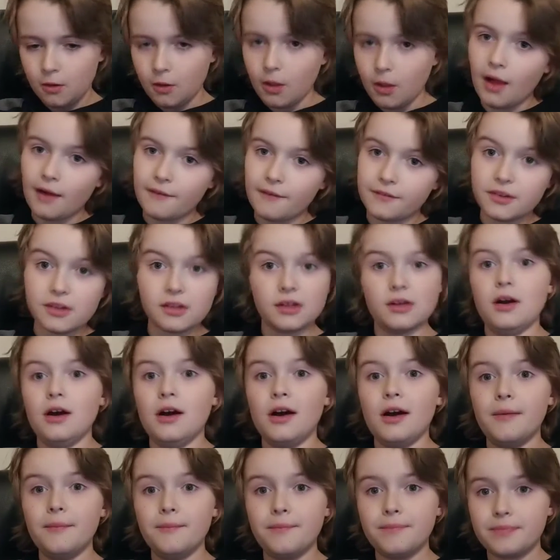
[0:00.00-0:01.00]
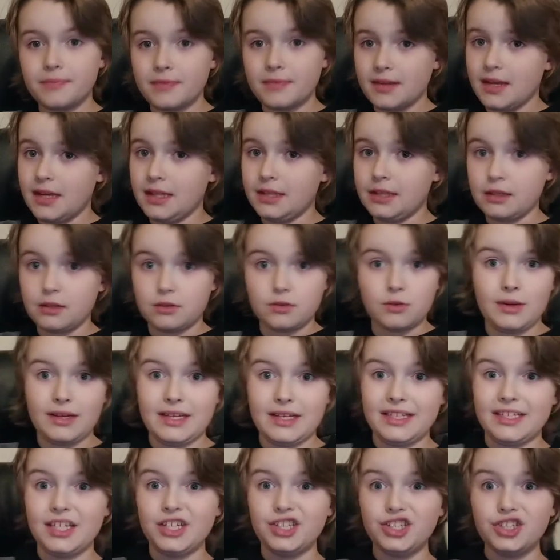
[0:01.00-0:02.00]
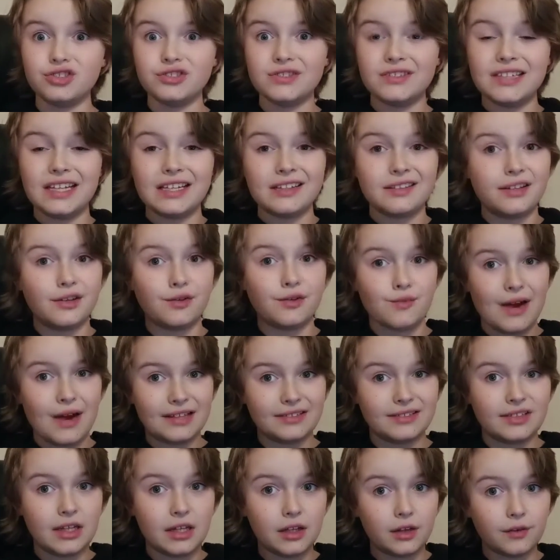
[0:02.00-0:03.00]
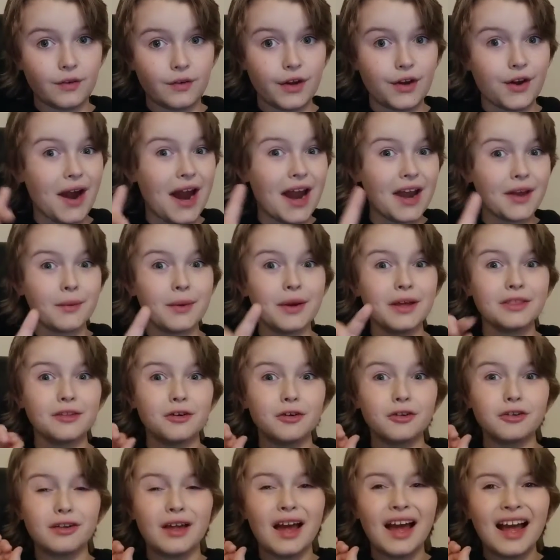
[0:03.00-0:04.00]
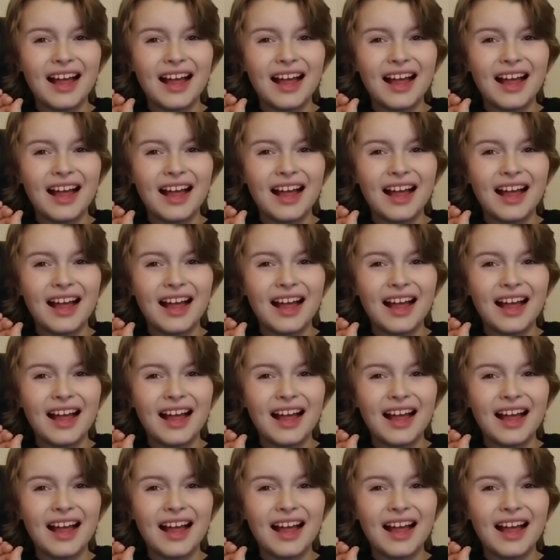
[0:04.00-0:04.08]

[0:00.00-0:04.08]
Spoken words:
Olaf in the caught, and the story continues, and that's the Rat's Elevator. Anyway,